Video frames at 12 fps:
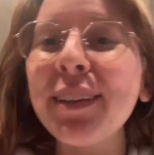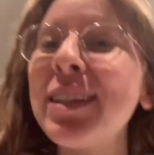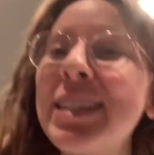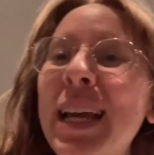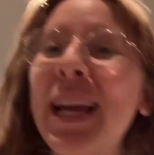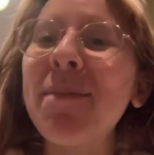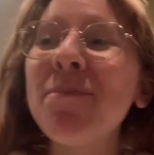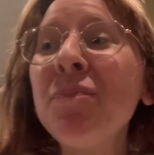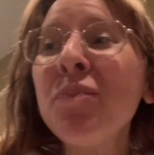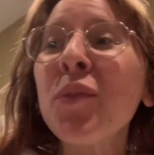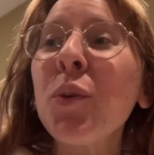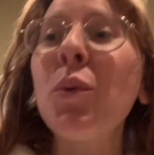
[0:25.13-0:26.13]
the day
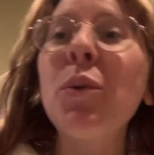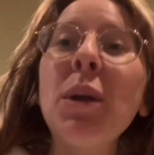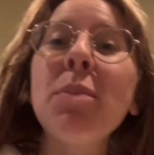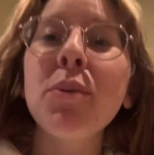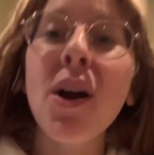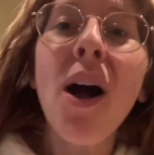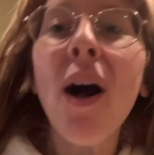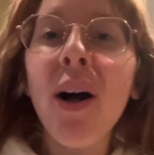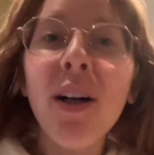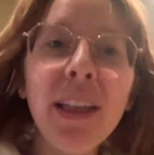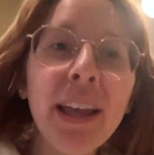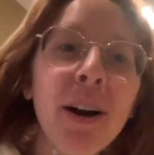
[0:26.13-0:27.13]
where we brought
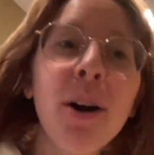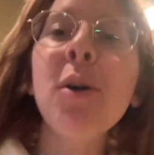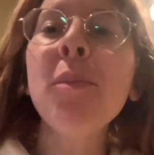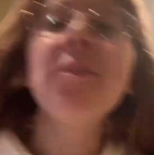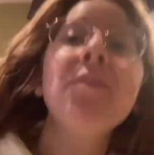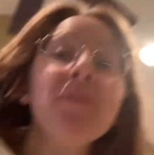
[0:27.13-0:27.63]
Ollie home.